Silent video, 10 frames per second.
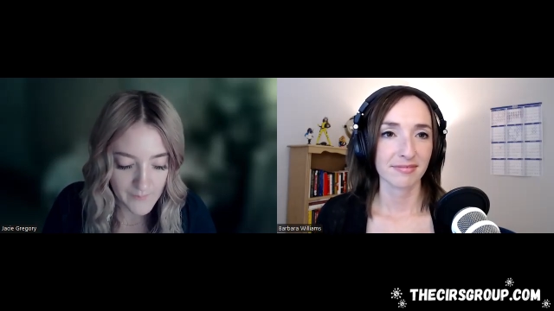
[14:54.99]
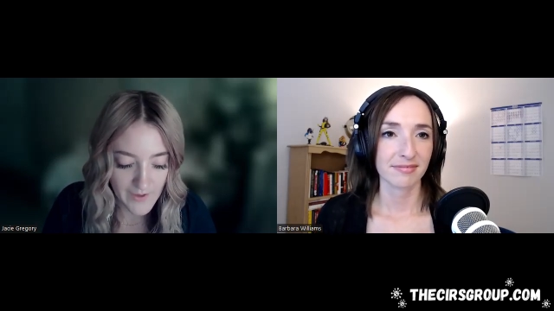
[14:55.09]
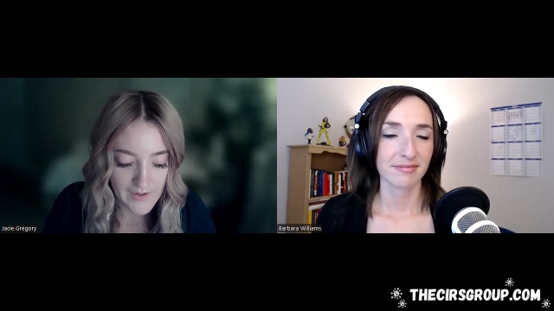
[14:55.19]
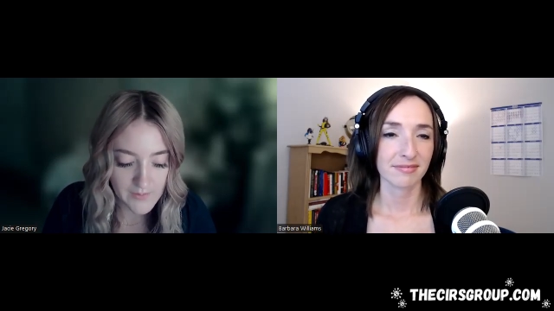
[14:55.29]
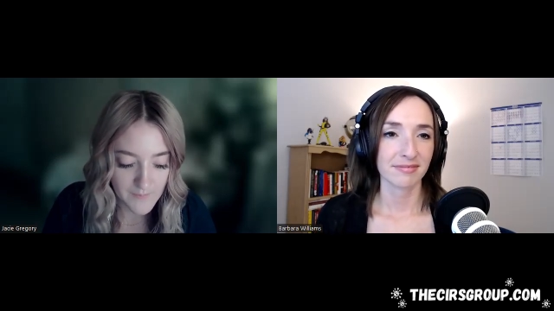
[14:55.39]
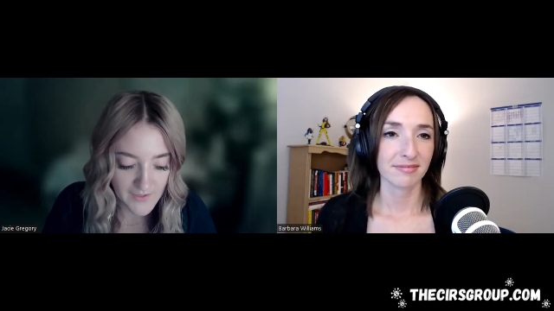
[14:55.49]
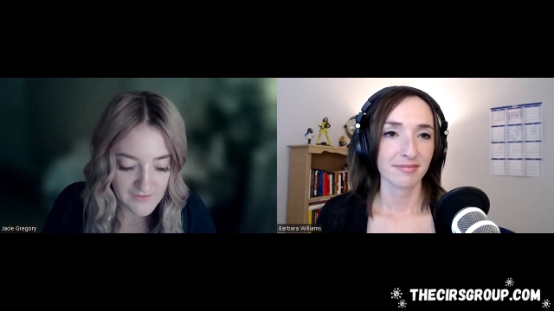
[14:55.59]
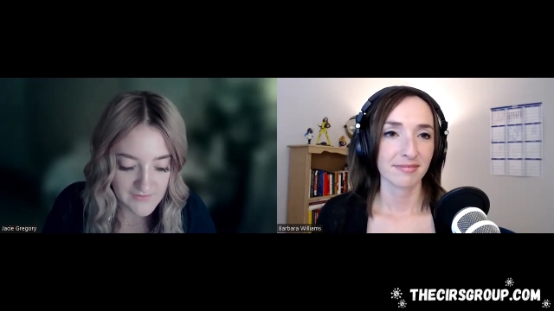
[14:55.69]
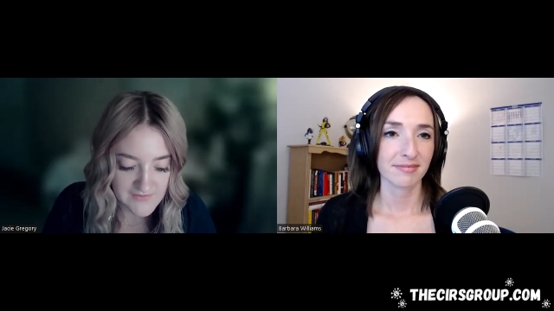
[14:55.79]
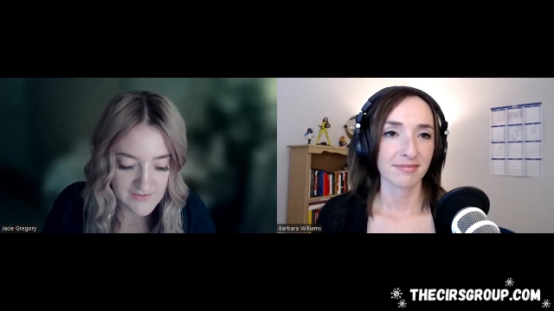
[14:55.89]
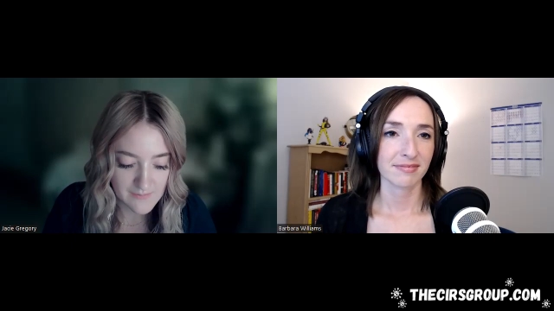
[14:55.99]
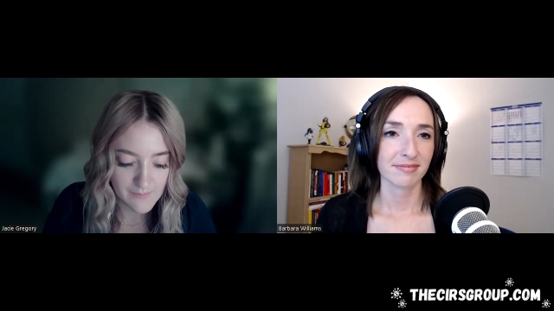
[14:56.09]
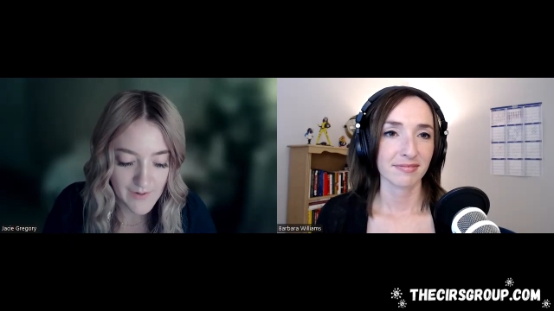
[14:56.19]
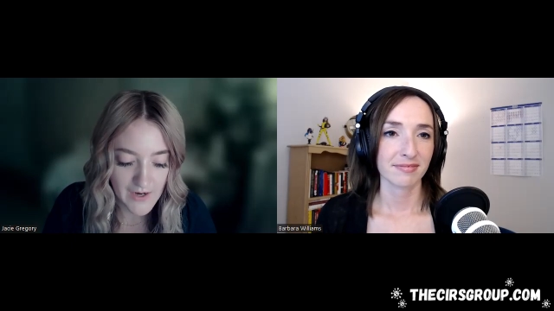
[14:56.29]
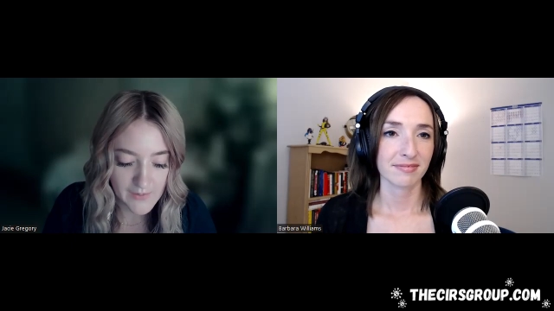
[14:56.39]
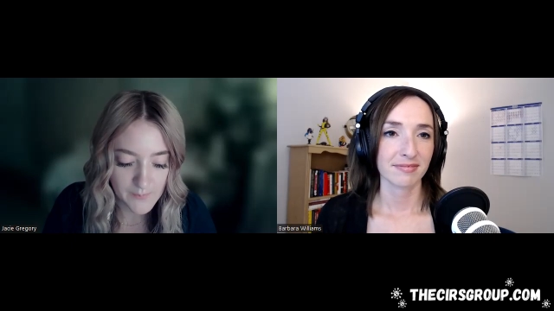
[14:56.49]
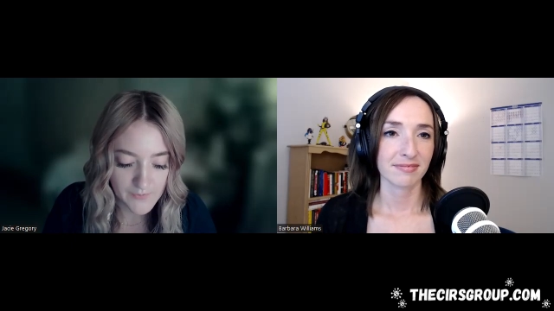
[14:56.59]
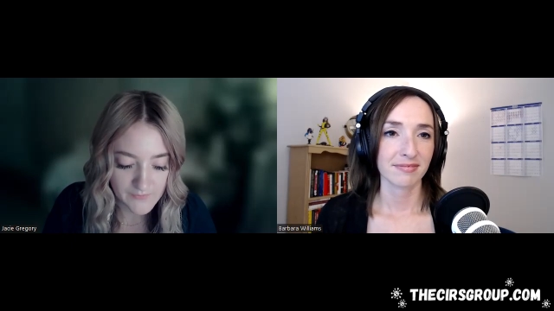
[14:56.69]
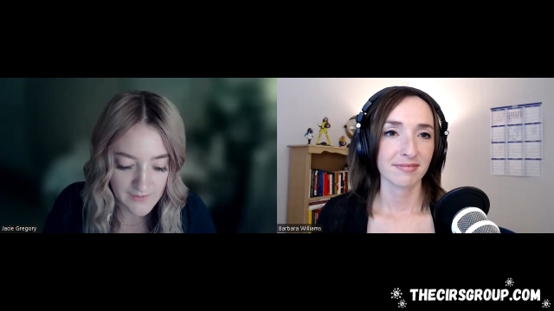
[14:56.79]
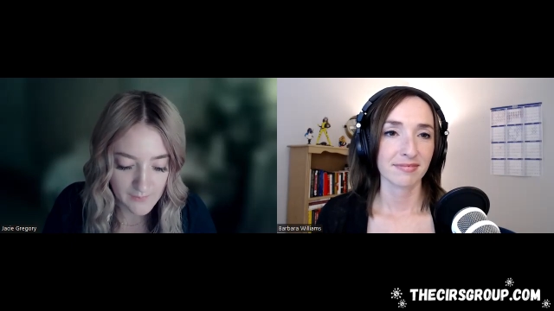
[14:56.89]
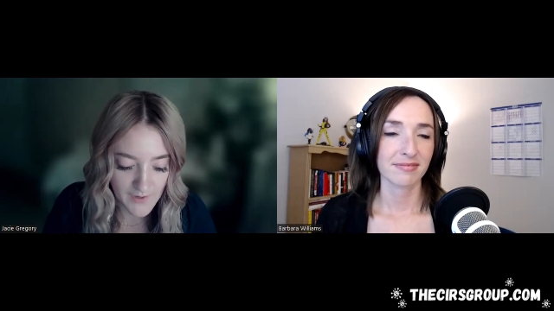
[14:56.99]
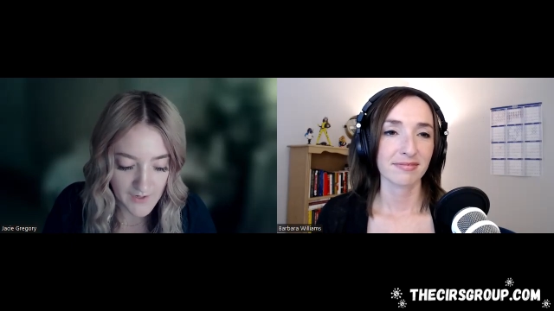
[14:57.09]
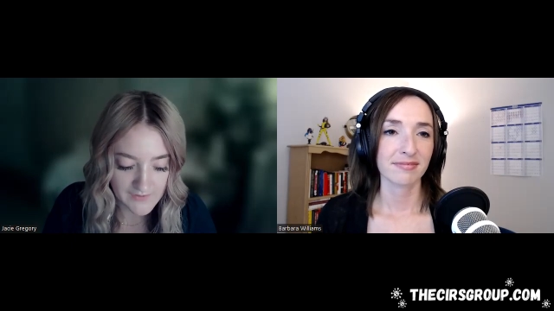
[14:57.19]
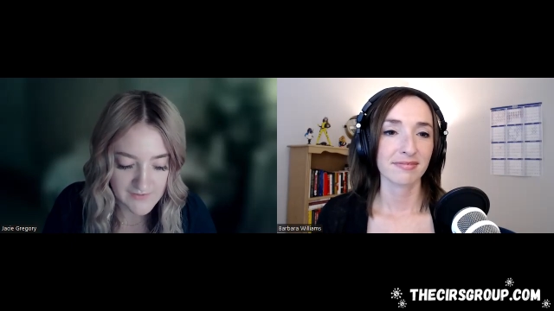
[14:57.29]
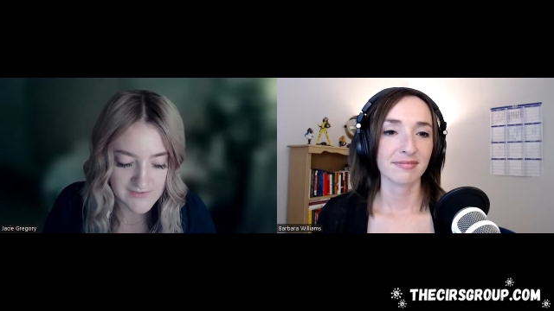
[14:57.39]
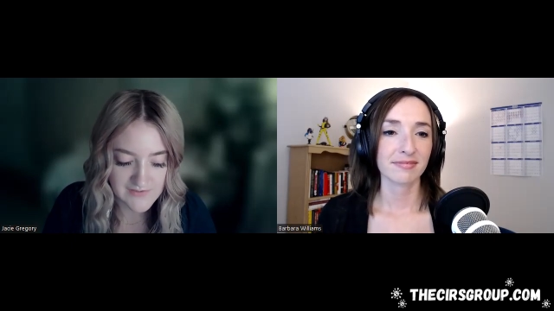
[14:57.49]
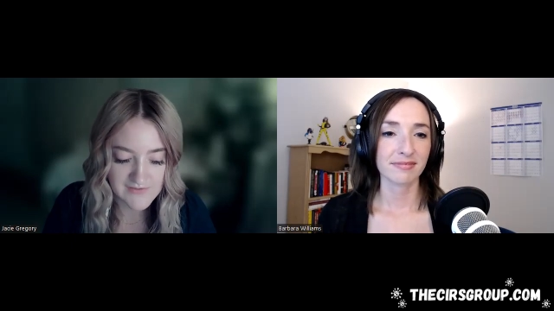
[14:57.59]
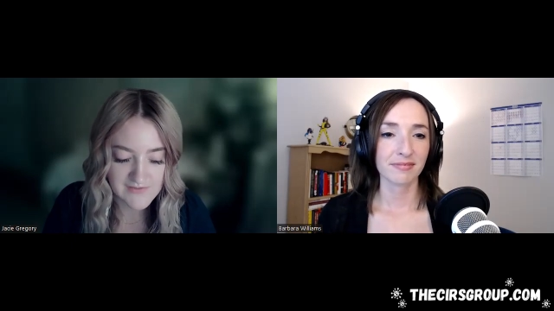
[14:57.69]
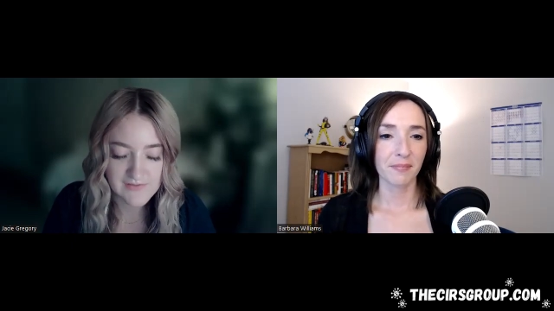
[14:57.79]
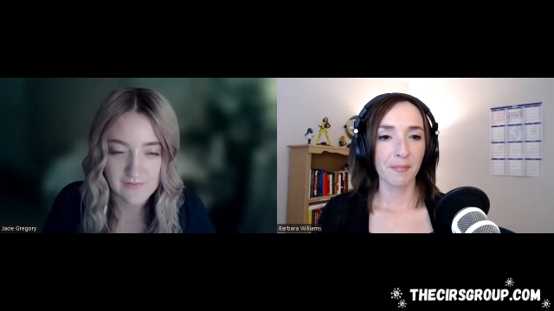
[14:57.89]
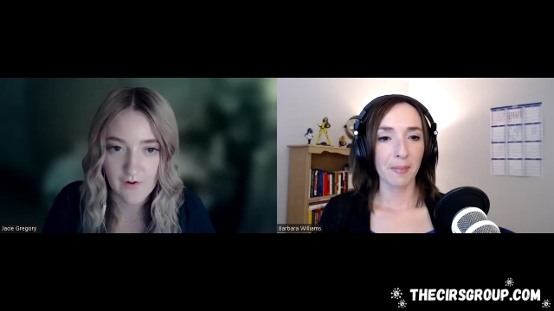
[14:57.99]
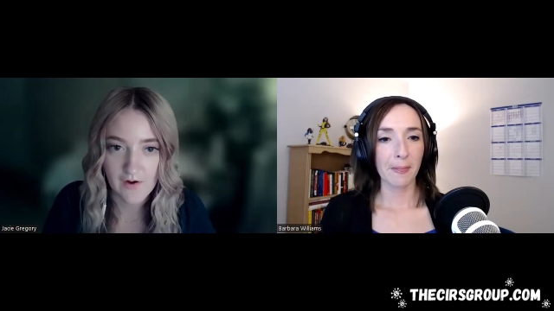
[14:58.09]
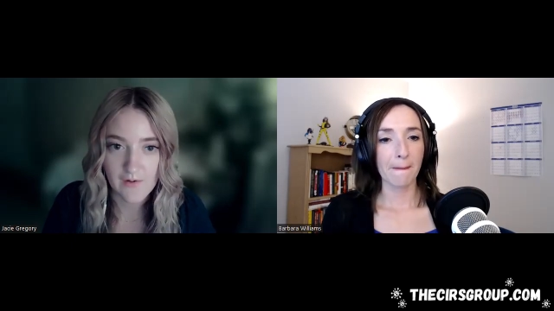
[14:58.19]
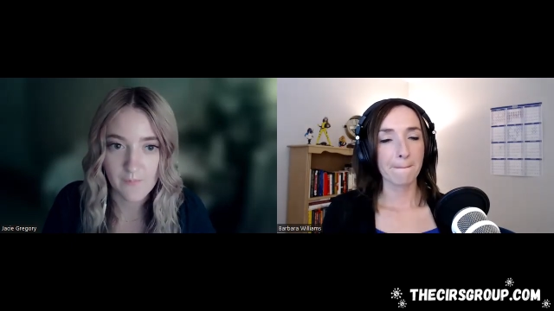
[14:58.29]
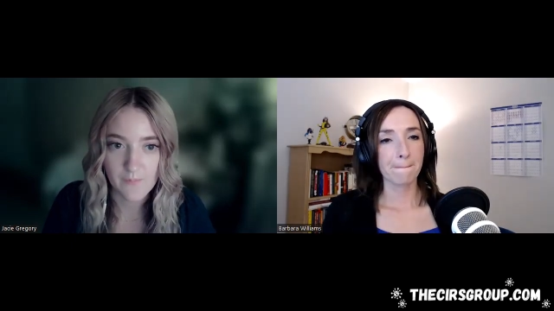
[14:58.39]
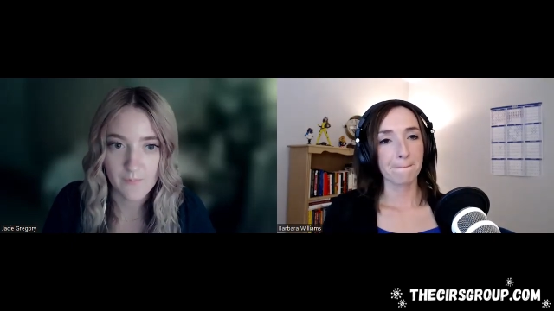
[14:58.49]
Speaker 1: Bad maintenance and bad building practices are